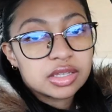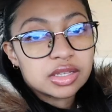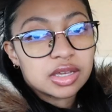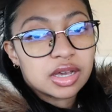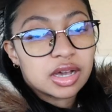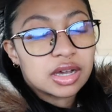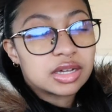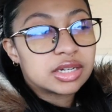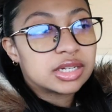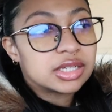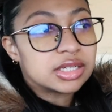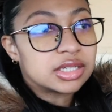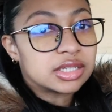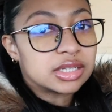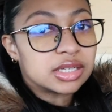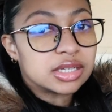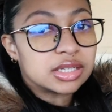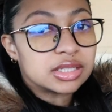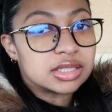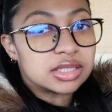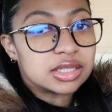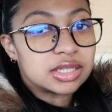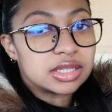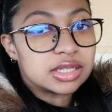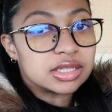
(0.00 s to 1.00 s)
Y'all, I need to
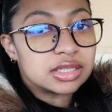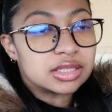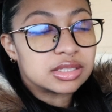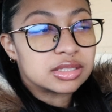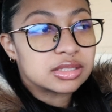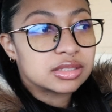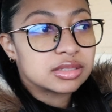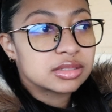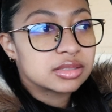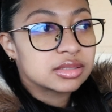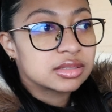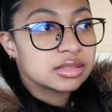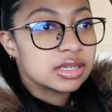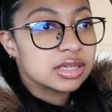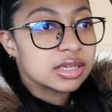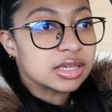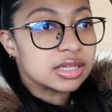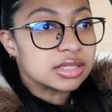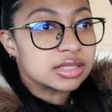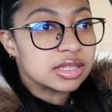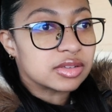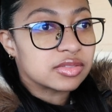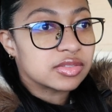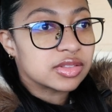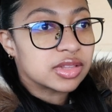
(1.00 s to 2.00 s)
get tense,
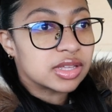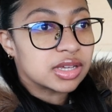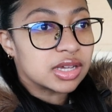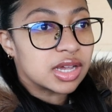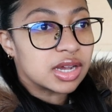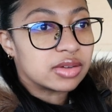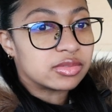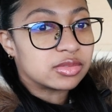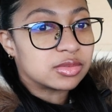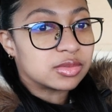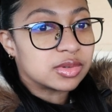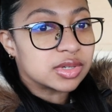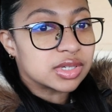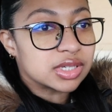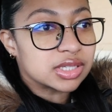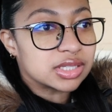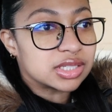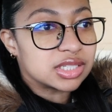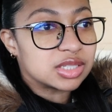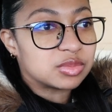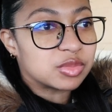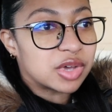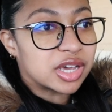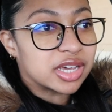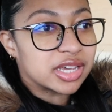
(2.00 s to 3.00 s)
because I feel like everyone could
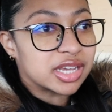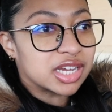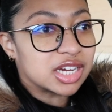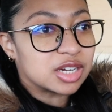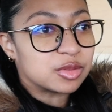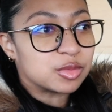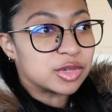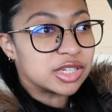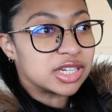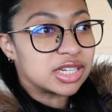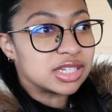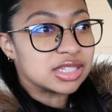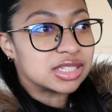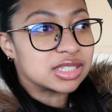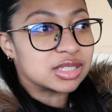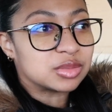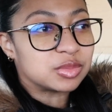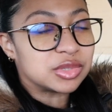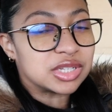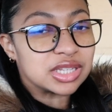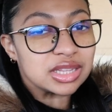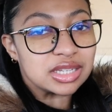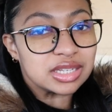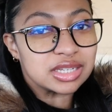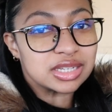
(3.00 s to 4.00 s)
see my camera and they just
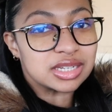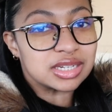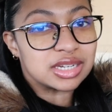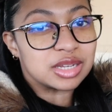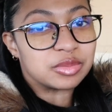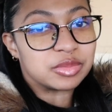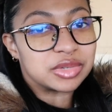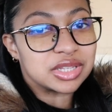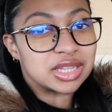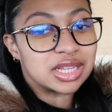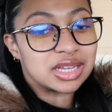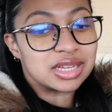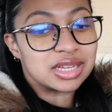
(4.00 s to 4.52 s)
be looking at me